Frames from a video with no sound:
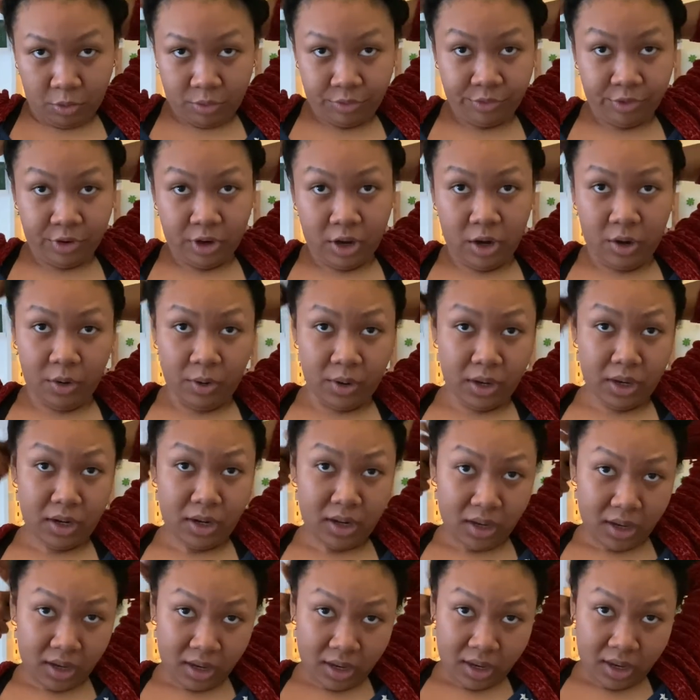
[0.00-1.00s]
frequent,
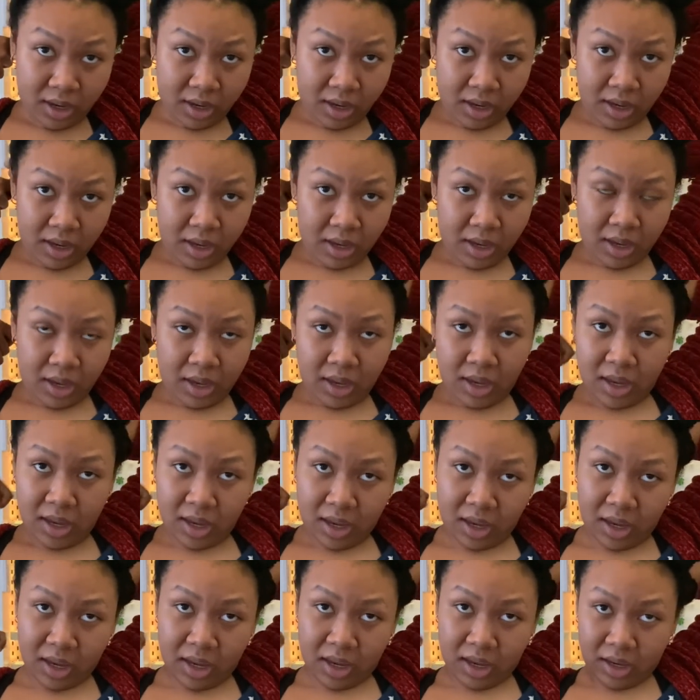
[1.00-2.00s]

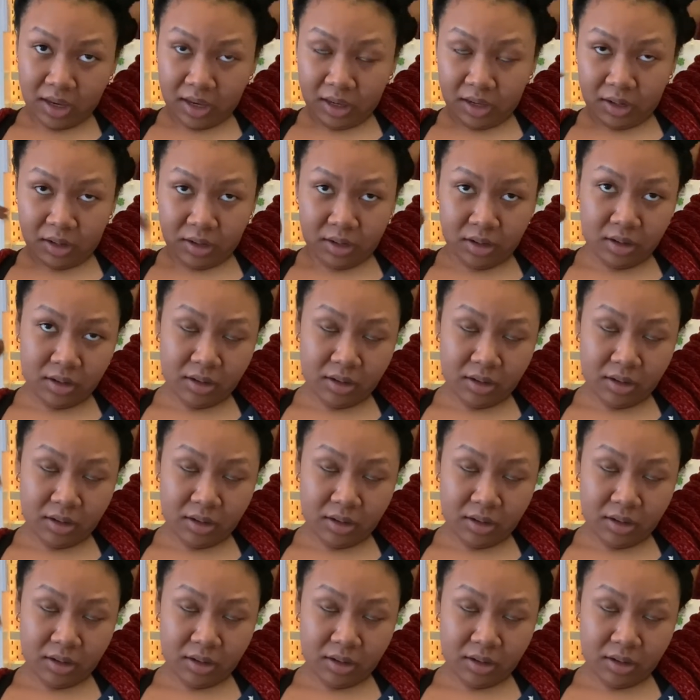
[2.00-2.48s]
and